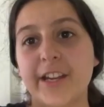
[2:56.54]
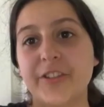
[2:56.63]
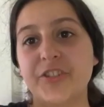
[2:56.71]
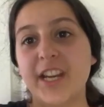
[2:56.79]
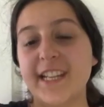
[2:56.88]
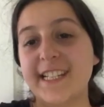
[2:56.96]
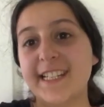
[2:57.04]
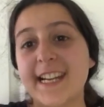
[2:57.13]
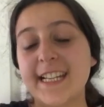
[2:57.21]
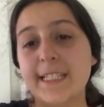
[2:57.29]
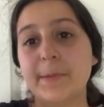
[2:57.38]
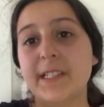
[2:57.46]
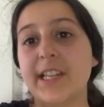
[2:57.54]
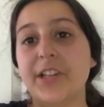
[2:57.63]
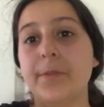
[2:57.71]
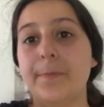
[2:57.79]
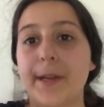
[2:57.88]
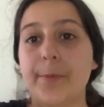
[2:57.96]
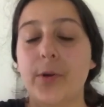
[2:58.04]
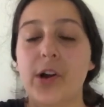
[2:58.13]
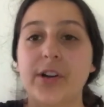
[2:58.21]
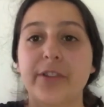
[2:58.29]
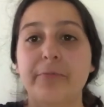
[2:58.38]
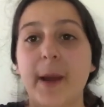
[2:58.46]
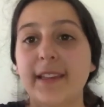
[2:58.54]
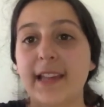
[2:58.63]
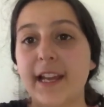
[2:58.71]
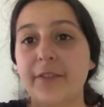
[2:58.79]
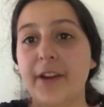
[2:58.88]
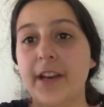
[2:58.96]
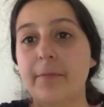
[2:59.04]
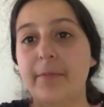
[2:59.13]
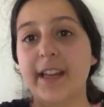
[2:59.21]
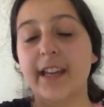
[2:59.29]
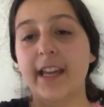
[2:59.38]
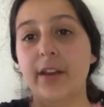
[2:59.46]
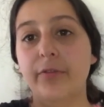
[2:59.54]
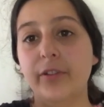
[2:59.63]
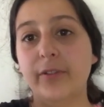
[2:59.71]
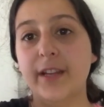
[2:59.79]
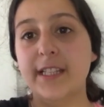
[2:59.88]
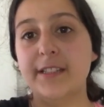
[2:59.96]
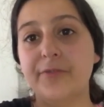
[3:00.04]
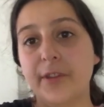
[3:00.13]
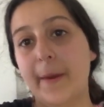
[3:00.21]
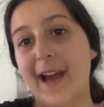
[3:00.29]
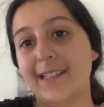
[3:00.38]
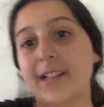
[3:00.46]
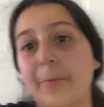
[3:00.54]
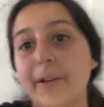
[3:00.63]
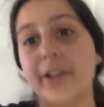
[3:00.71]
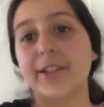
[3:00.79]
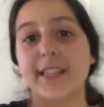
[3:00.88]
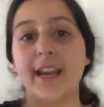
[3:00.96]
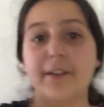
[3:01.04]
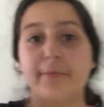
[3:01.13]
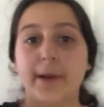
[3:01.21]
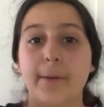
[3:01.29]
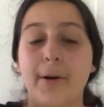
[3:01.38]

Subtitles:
J18 has been such a big part of my life and a big influence for the past couple years that I've been a